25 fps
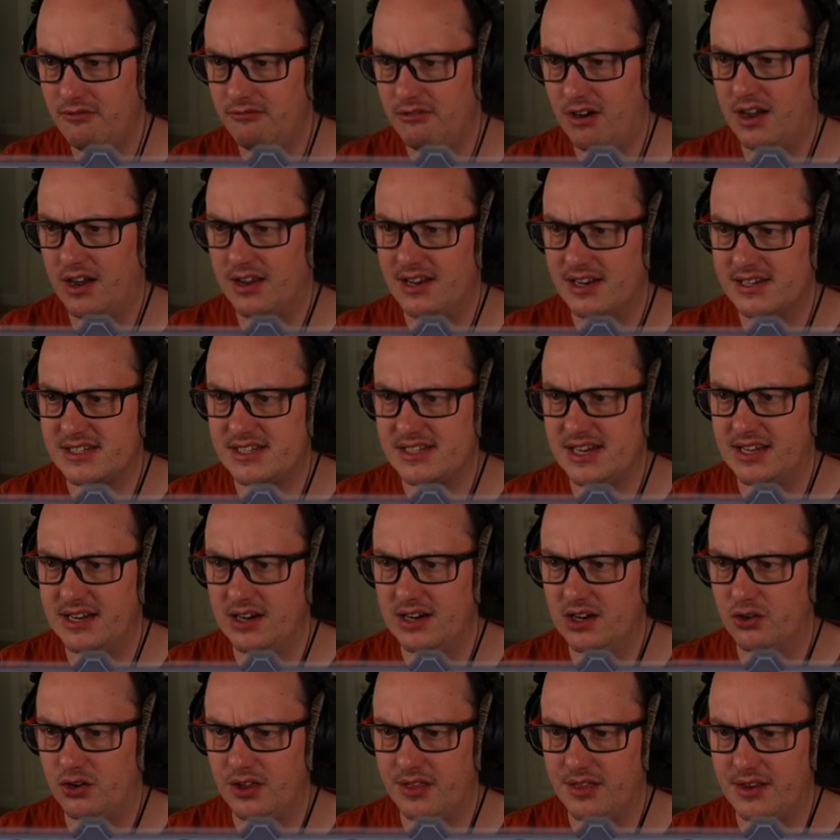Right, let's take
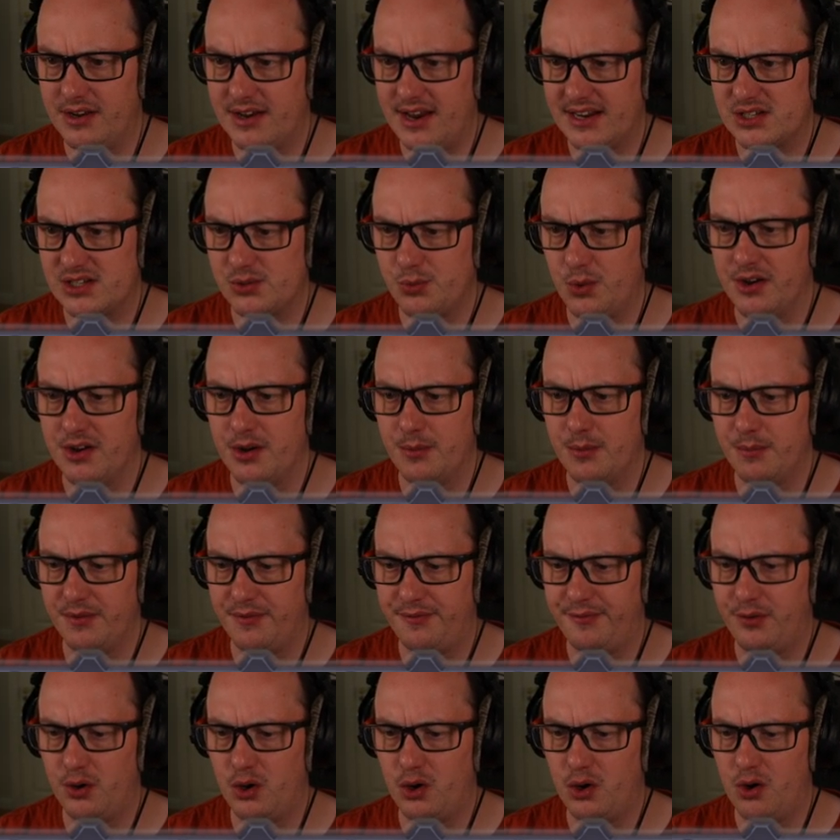a look at the next one.
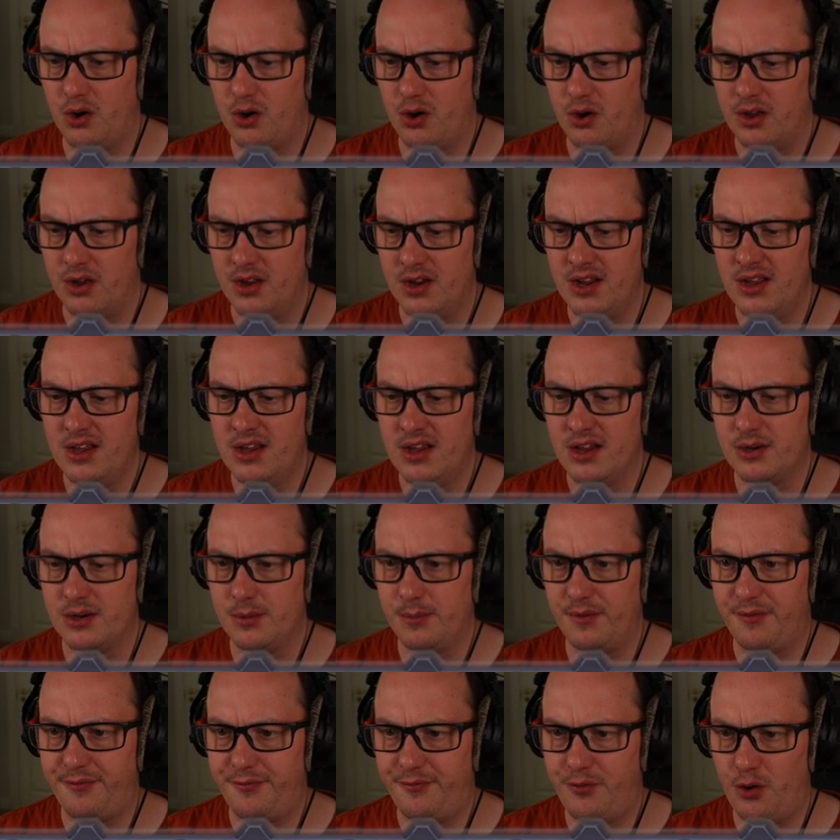Number four.
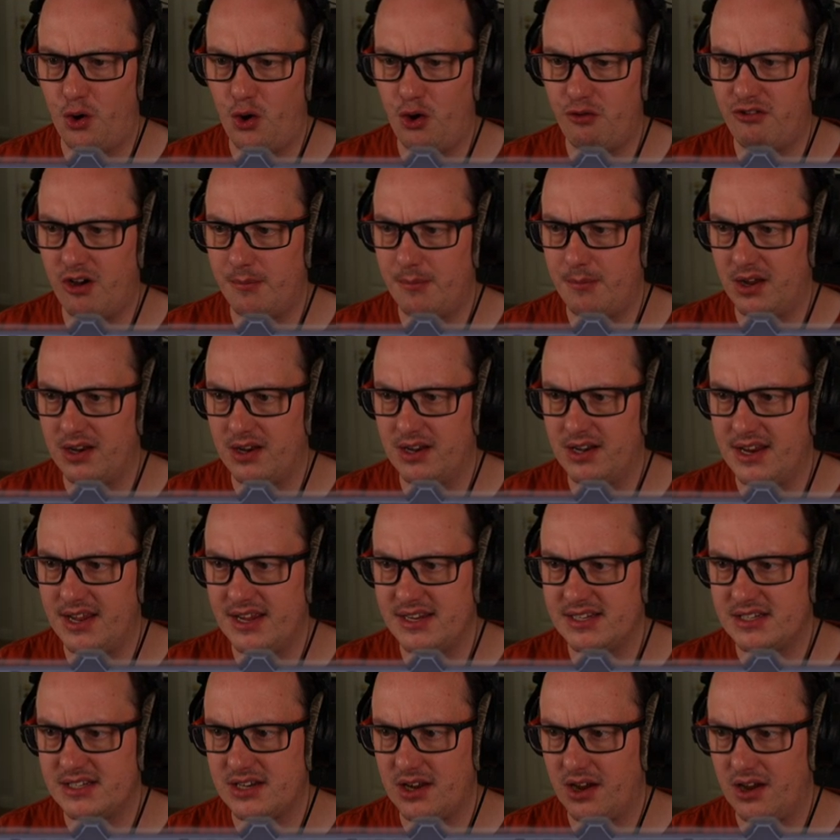Number four on my
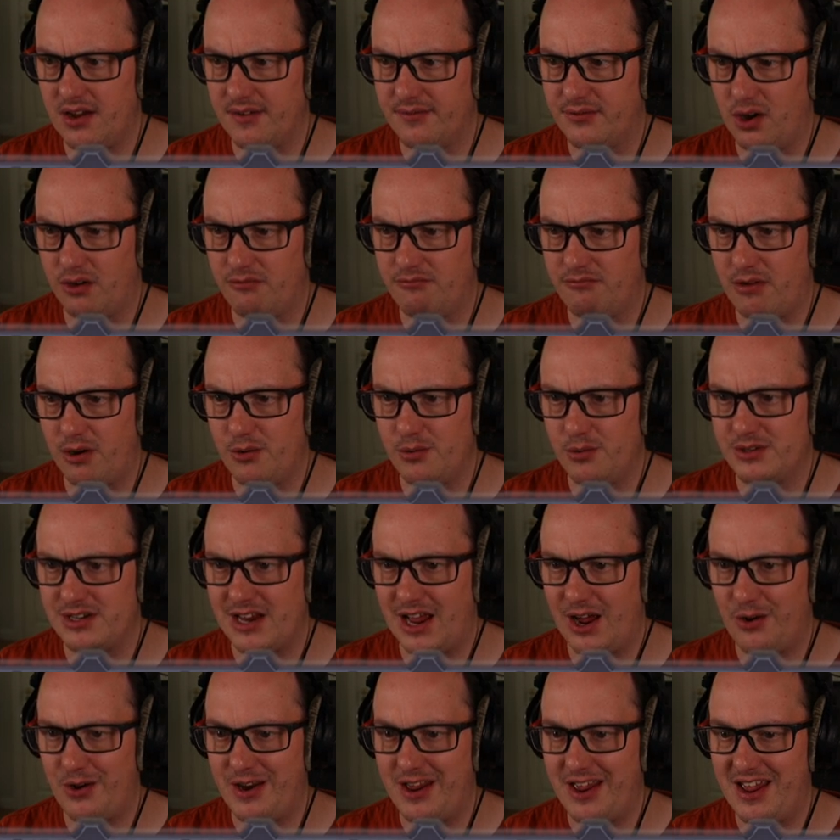list, I've got wrote
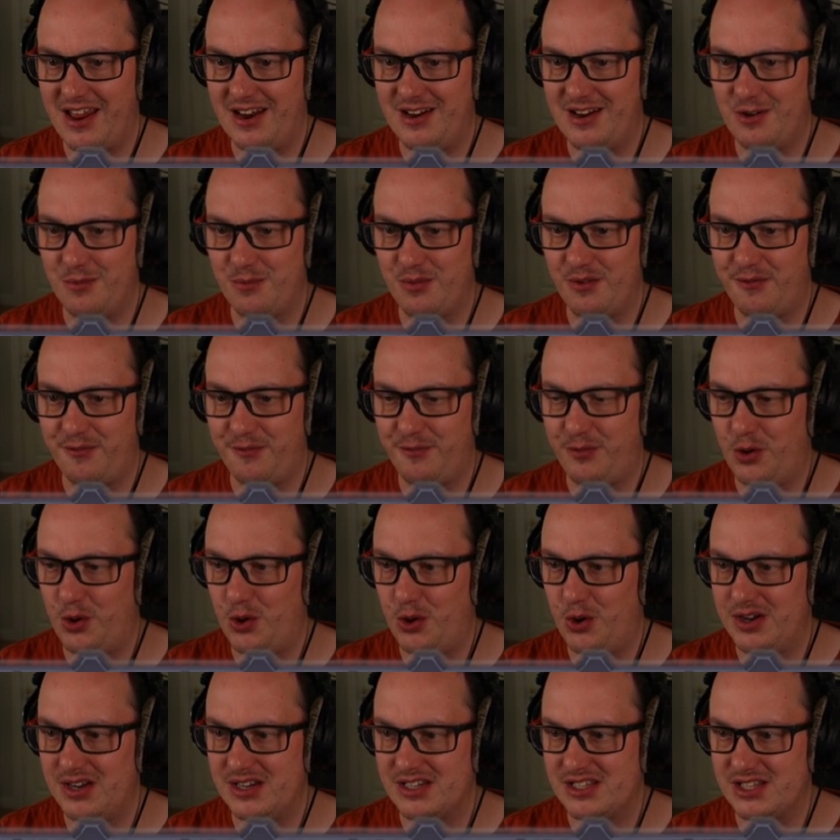down here. Number
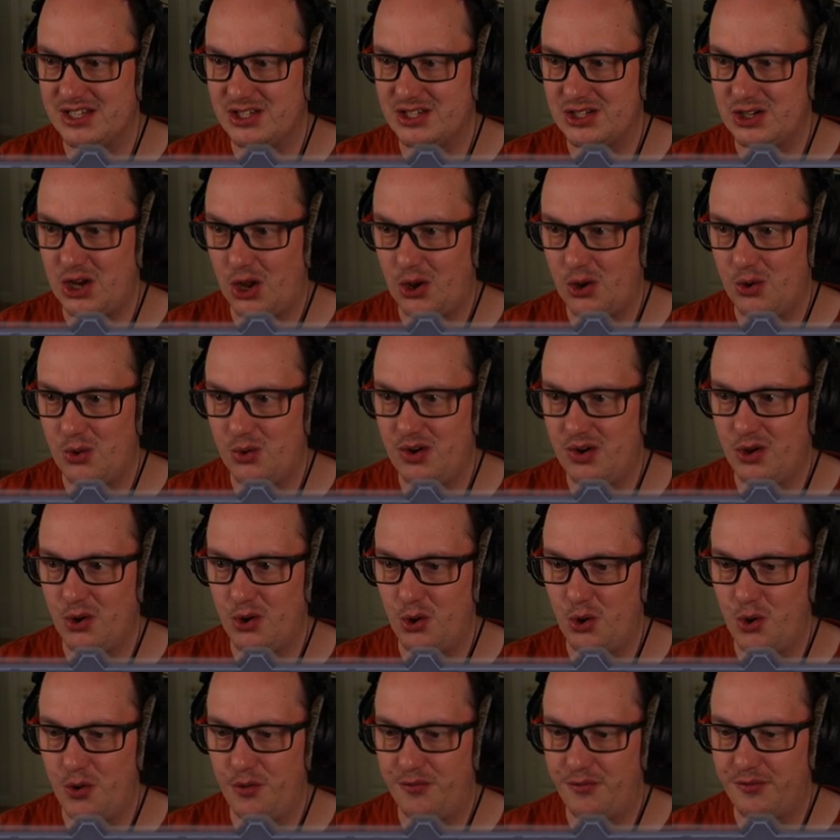four is the Stone
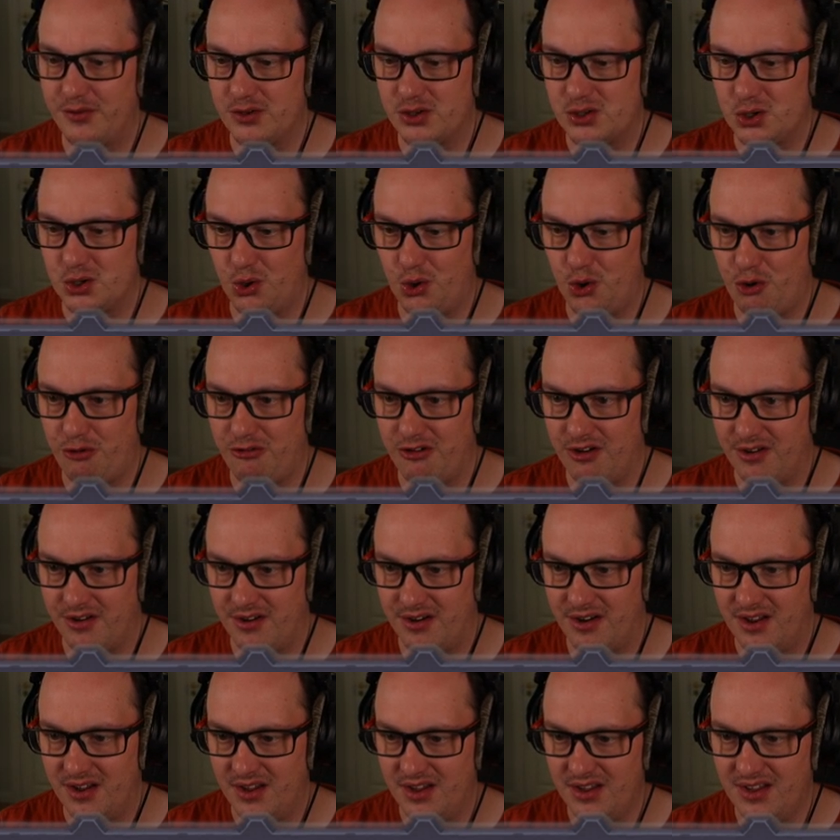Hoof
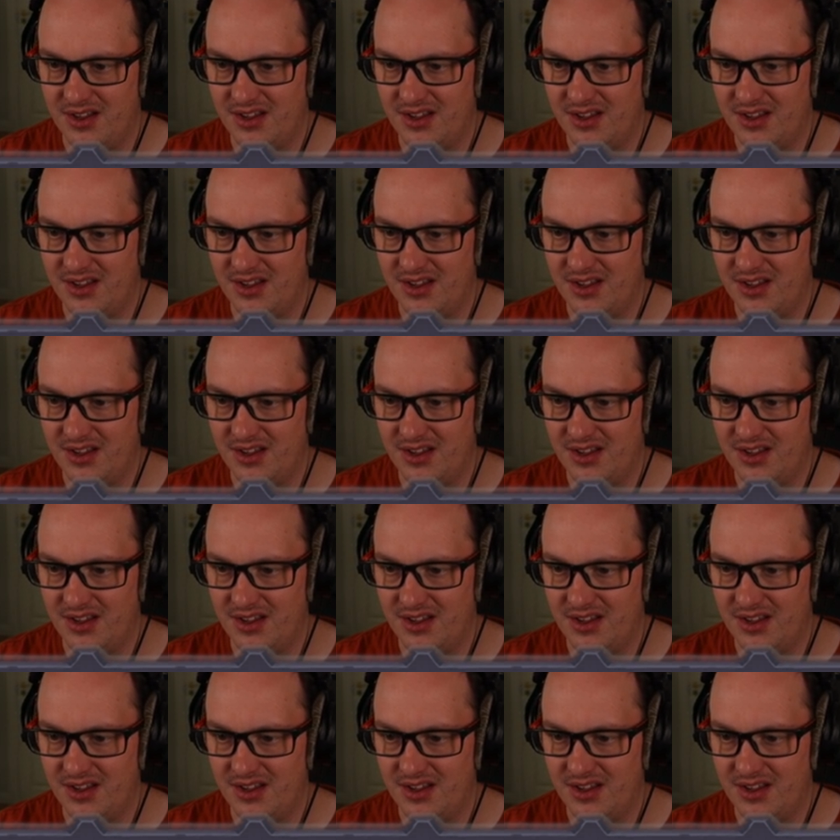Tauren.